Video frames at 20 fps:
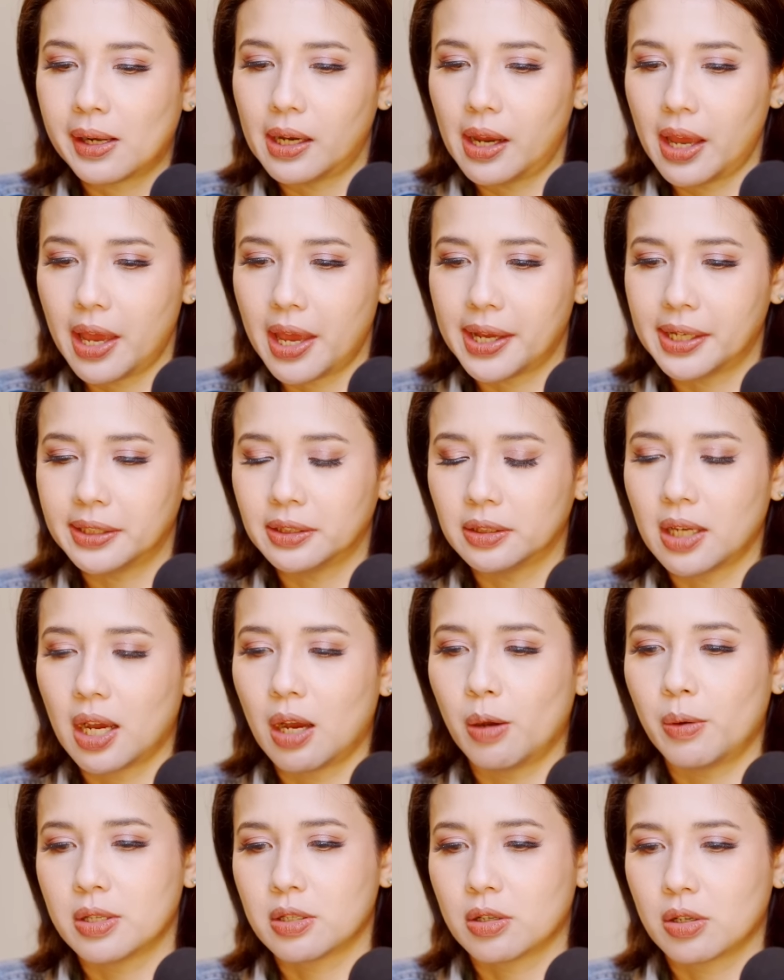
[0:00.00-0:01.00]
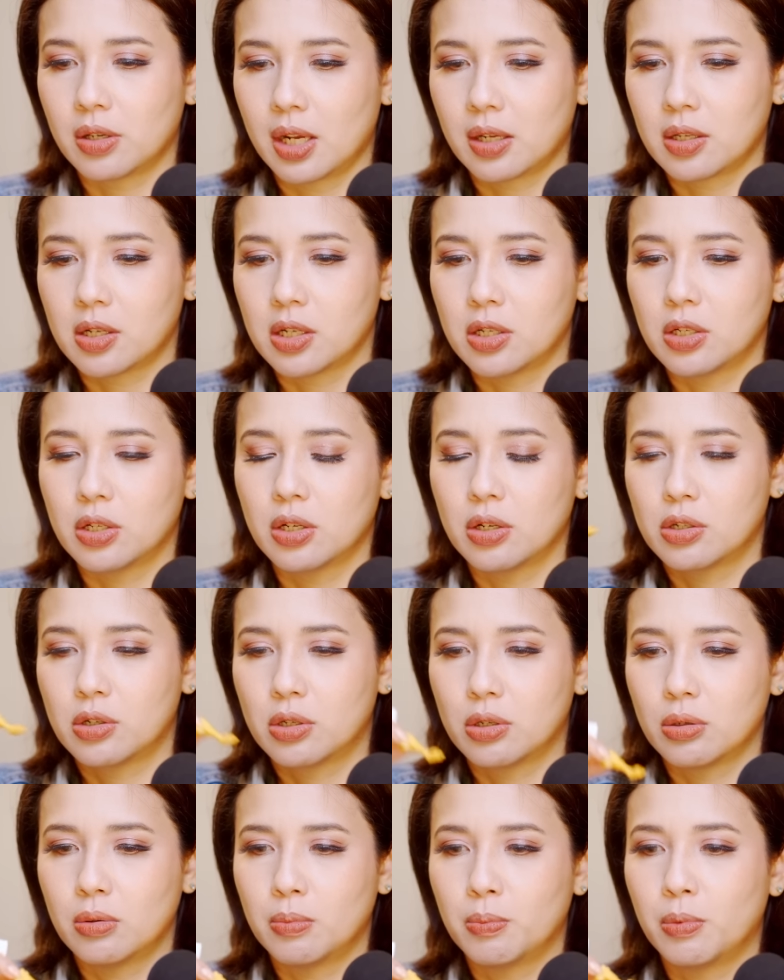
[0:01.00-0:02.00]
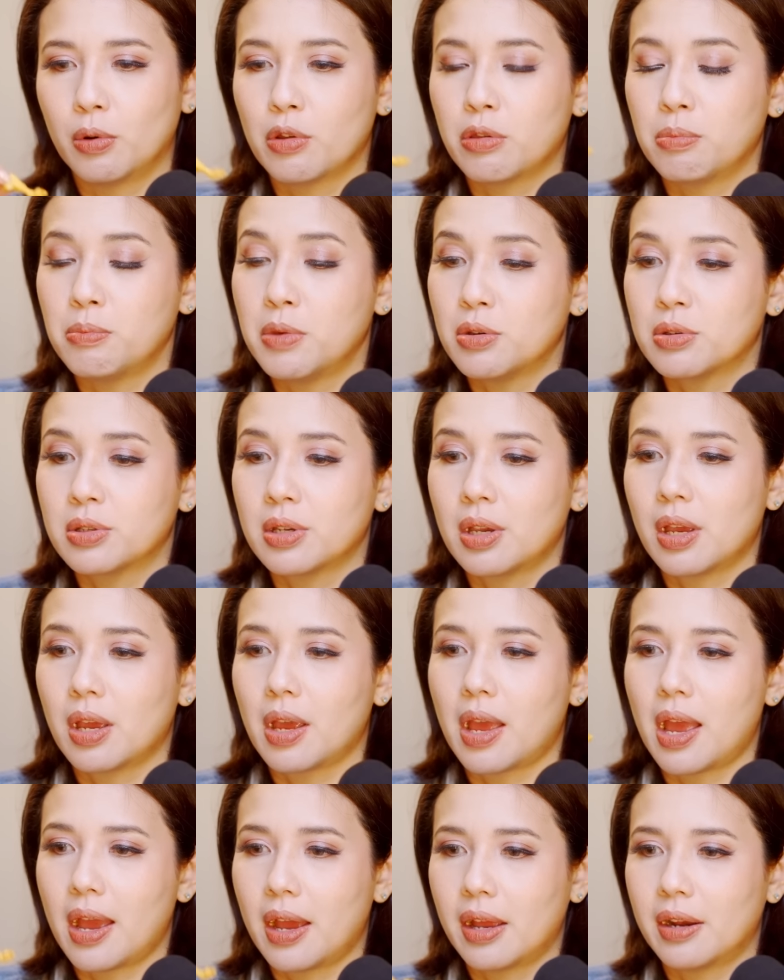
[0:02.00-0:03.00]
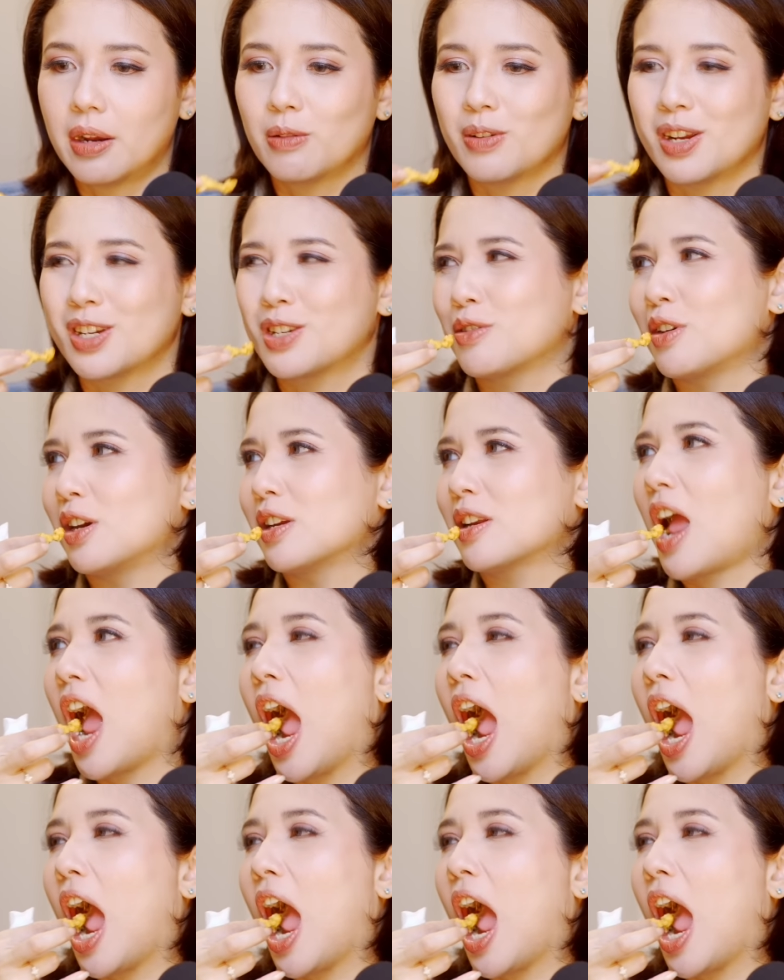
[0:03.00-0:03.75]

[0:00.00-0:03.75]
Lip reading: and how it's connected to both music and a restaurant.